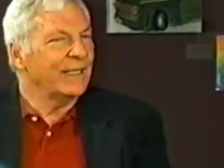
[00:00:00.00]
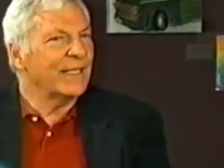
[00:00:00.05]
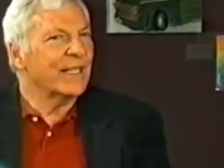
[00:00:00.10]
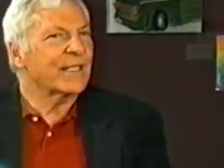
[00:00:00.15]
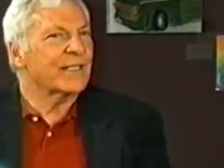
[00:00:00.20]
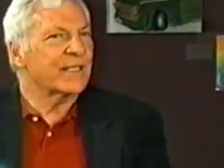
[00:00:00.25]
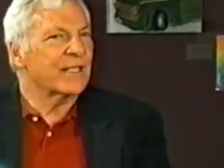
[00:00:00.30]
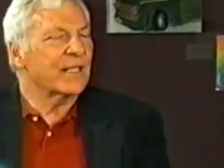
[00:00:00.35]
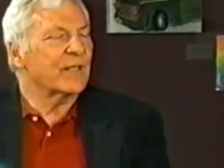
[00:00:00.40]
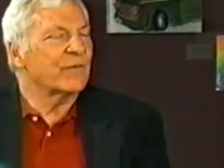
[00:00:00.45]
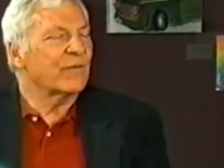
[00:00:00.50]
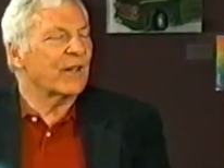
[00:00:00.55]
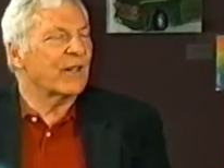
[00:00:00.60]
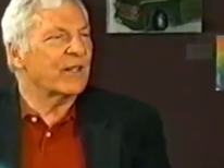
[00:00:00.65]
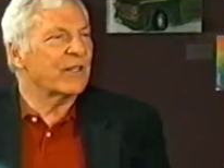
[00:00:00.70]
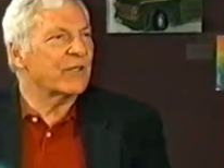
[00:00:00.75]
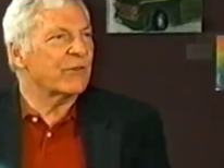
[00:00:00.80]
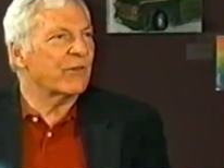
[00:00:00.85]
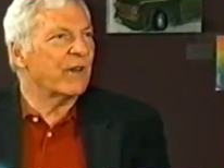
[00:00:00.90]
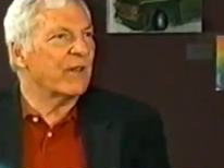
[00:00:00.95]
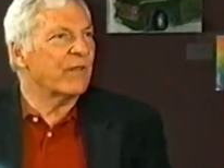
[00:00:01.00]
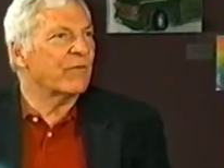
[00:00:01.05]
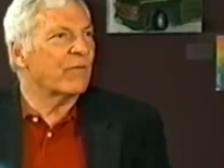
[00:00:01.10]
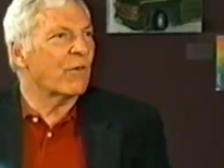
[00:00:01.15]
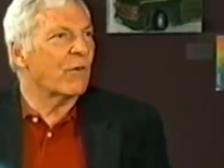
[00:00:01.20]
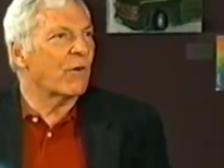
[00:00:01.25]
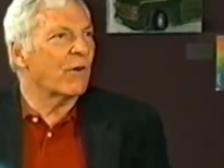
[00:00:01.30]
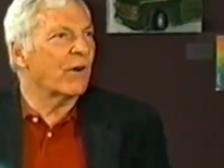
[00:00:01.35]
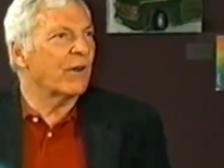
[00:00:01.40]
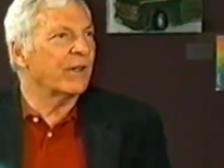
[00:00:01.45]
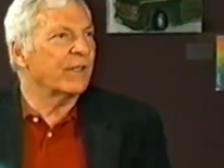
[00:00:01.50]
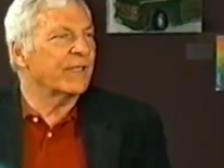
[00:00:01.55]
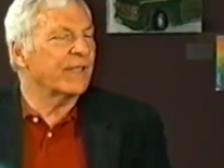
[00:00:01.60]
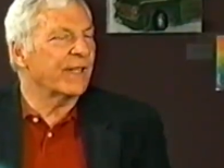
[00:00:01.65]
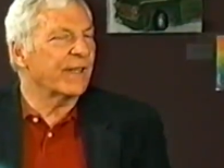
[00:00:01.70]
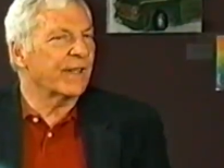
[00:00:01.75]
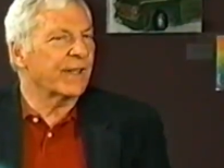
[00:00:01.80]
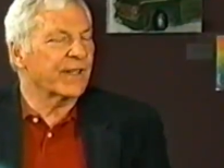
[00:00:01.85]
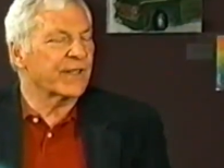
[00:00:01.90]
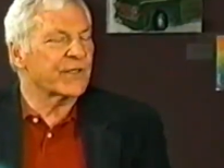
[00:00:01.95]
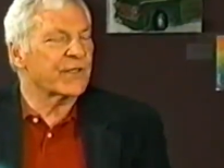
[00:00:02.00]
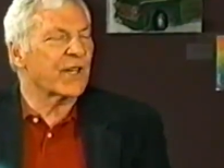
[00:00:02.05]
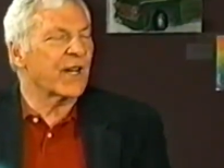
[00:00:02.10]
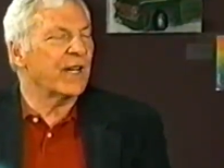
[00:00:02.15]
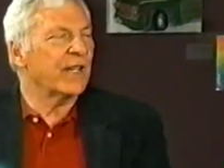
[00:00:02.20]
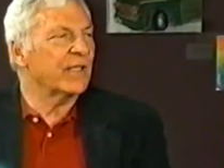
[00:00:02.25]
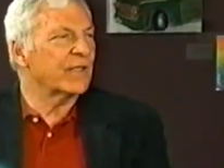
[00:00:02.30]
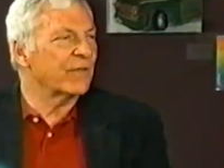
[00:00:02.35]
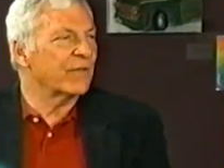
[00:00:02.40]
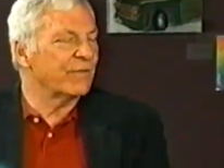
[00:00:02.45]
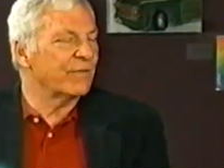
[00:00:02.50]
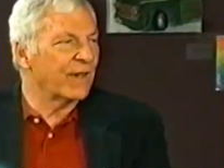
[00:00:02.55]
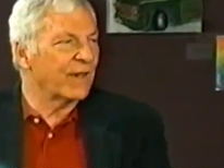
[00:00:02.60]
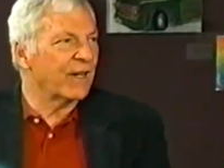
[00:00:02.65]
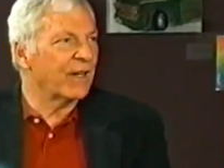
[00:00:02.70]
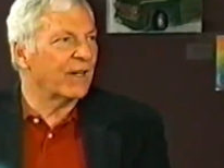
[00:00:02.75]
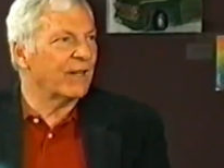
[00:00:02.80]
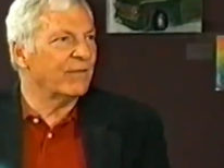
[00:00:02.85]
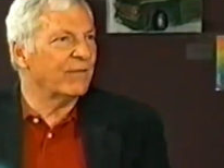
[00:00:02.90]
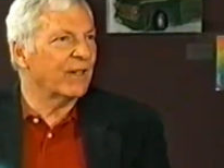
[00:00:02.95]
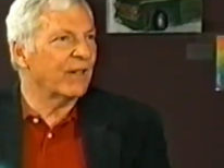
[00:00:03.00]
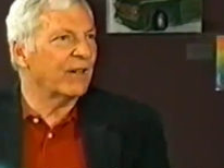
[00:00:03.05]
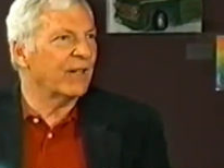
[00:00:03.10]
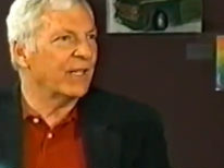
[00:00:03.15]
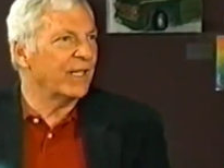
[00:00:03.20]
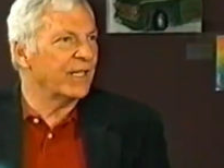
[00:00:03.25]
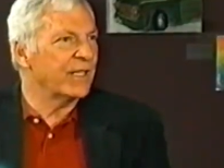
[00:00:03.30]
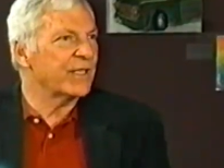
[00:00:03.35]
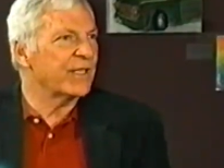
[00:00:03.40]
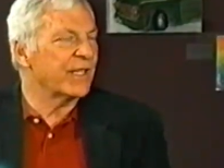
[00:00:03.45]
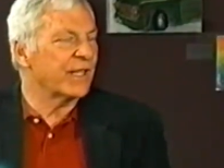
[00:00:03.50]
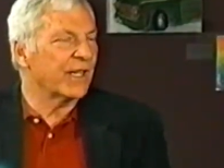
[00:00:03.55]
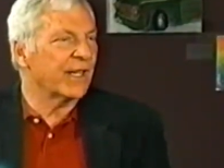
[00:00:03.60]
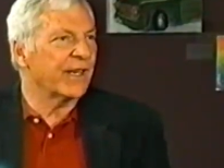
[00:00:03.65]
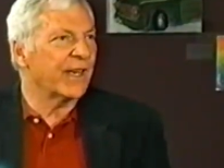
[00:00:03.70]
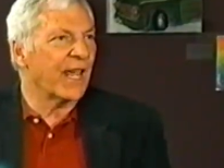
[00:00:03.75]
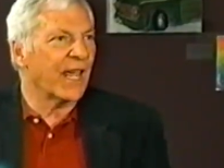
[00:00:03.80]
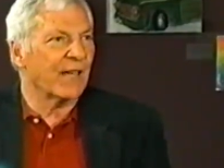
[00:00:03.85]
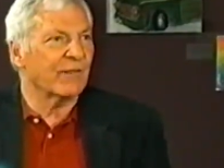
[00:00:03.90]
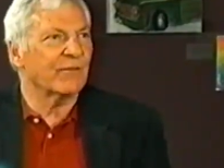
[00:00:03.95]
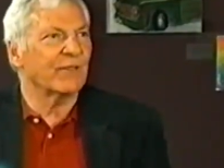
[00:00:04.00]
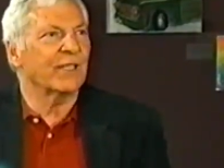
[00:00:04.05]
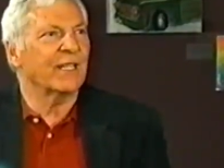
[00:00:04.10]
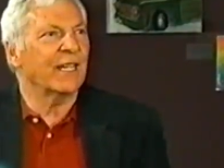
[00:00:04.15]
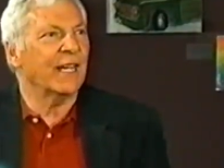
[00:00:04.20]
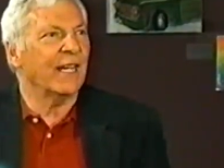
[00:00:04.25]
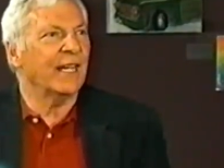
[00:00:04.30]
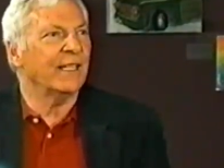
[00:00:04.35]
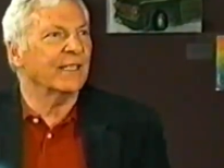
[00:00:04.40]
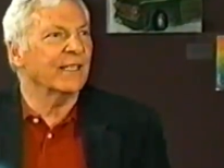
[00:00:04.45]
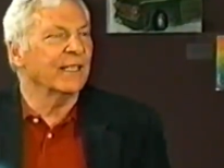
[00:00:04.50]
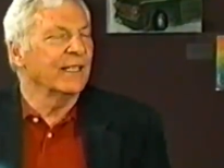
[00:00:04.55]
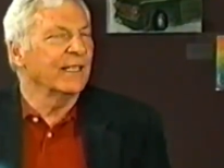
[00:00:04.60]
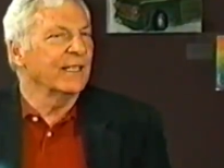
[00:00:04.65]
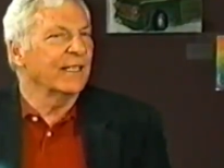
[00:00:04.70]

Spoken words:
Yes, it is very straightforward. The site is very, very easy to navigate.